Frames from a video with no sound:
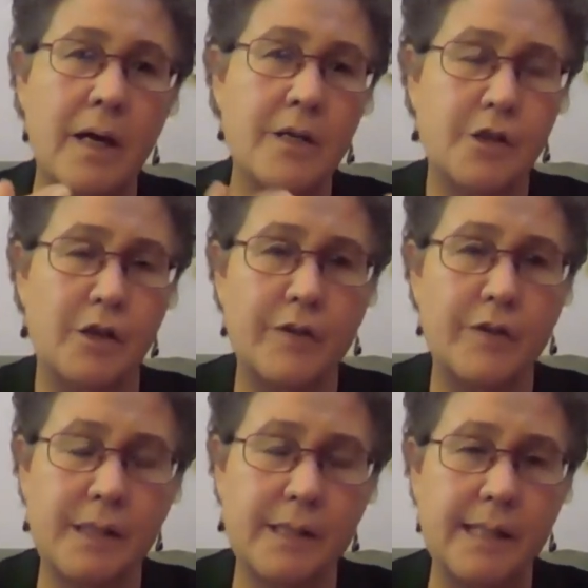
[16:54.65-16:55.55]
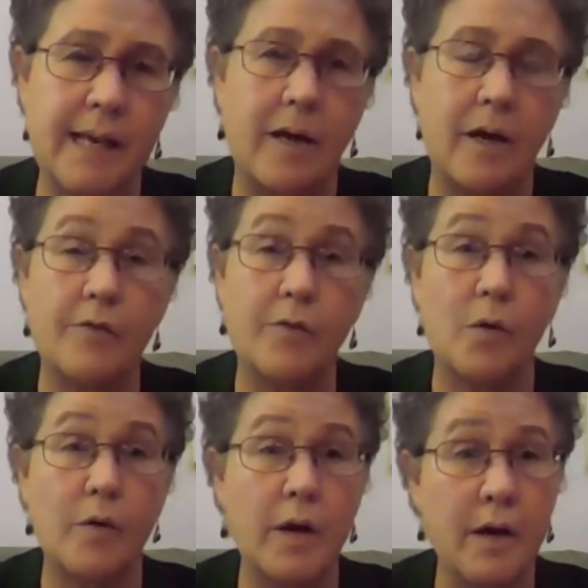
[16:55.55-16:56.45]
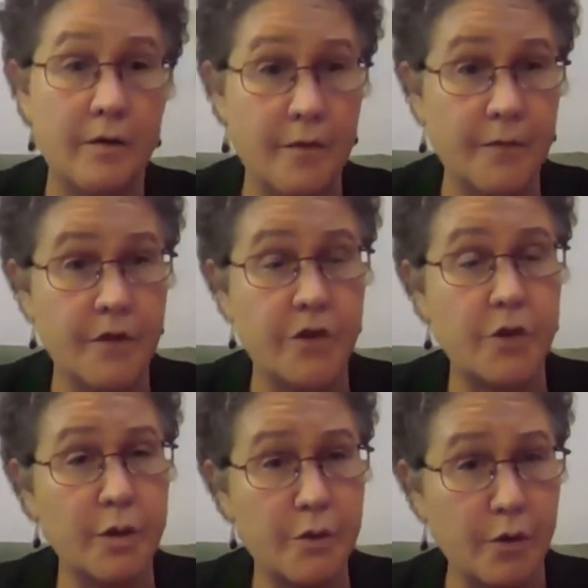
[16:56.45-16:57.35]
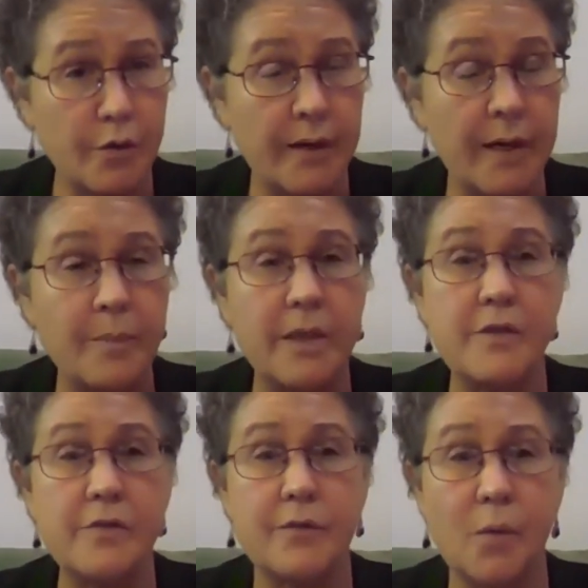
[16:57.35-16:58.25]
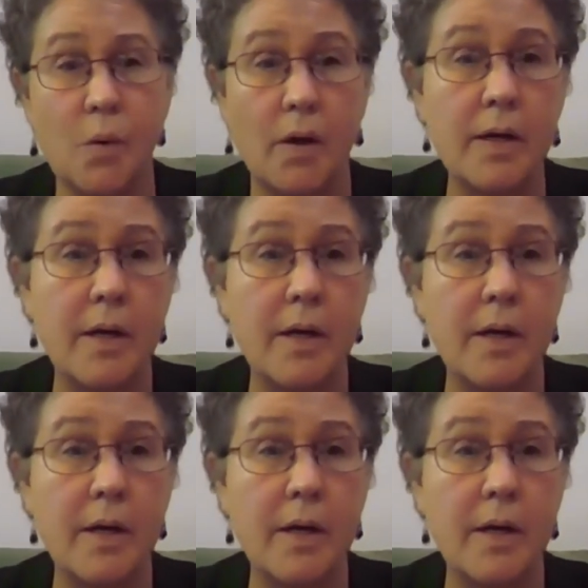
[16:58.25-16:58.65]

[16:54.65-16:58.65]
services that are for students or families for